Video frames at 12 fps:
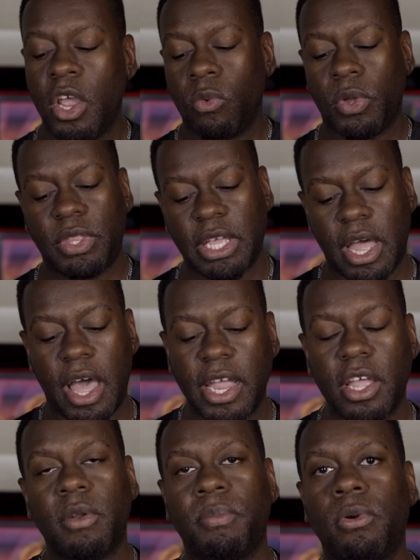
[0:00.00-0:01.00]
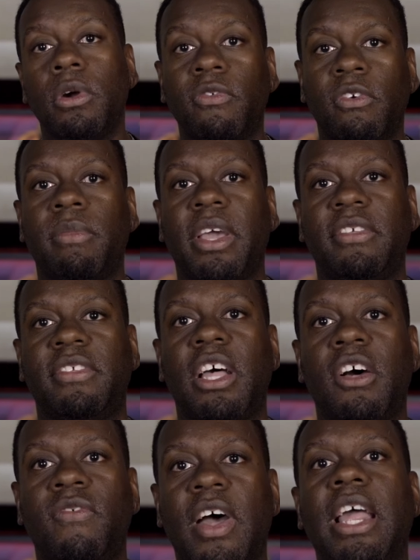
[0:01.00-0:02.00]
with the Ion Pro for
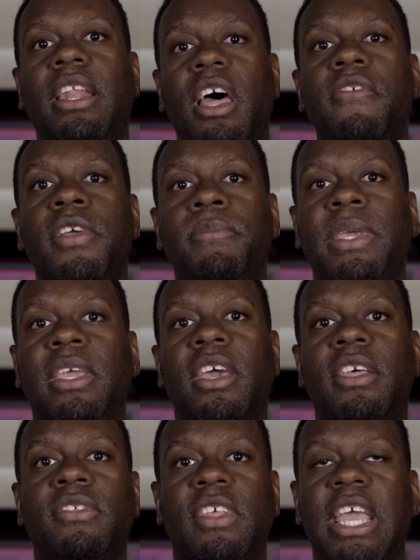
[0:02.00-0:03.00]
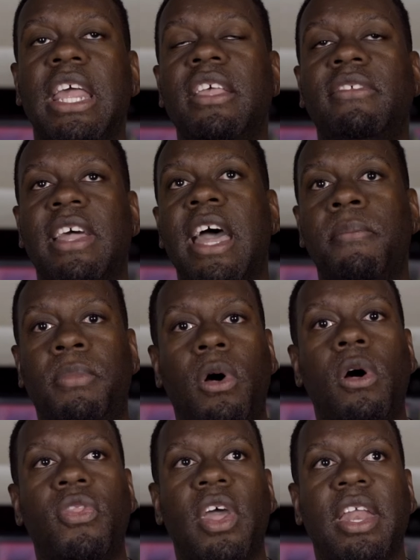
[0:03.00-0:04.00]
myself, I love it because it is that
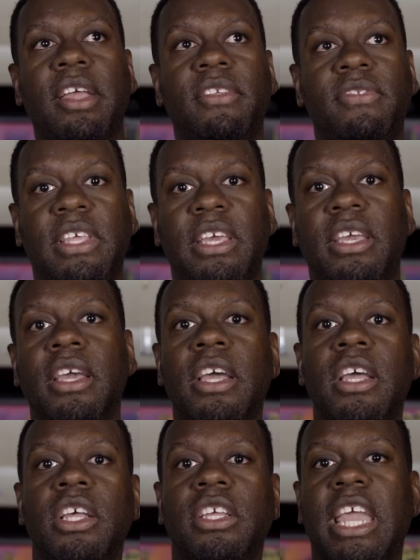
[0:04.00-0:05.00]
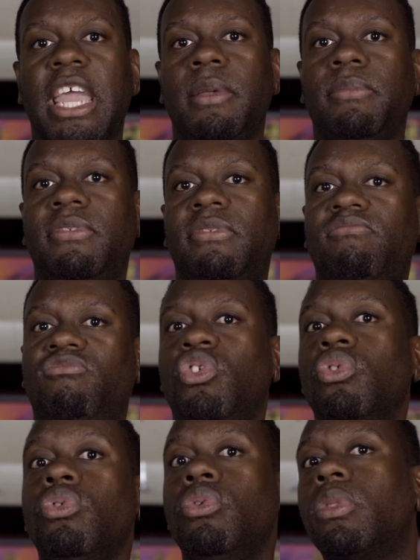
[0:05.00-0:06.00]
ball that is the games
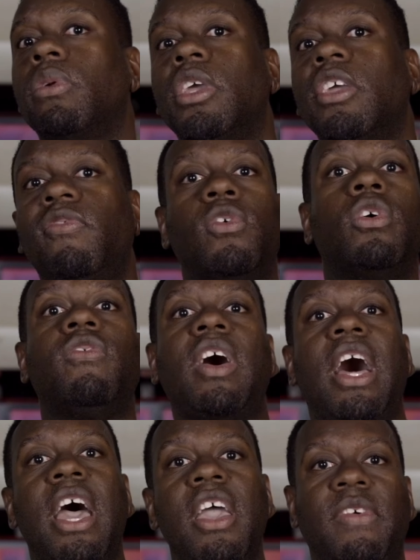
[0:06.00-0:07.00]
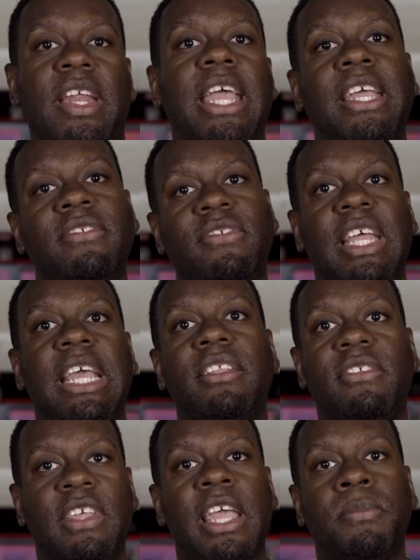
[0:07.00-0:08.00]
2, 3, 4, 5, and I can stay in
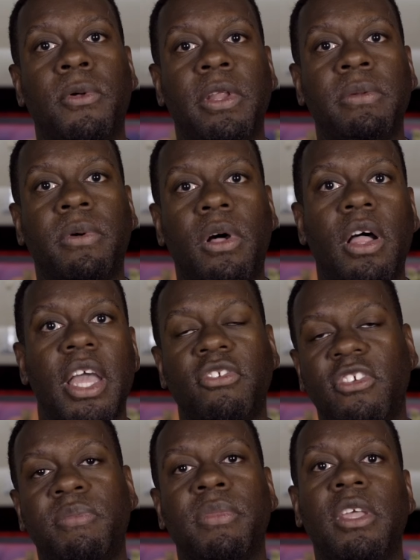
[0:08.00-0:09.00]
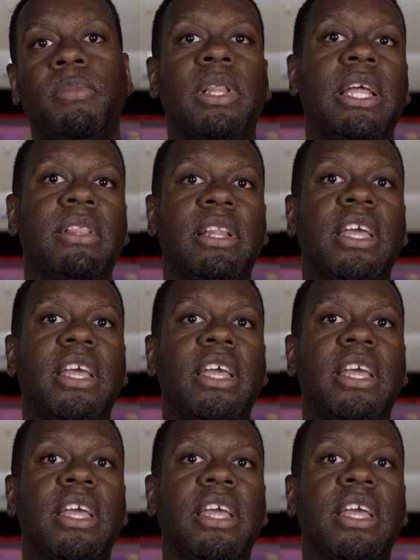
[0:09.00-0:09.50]
the same bowling ball and just manipulate the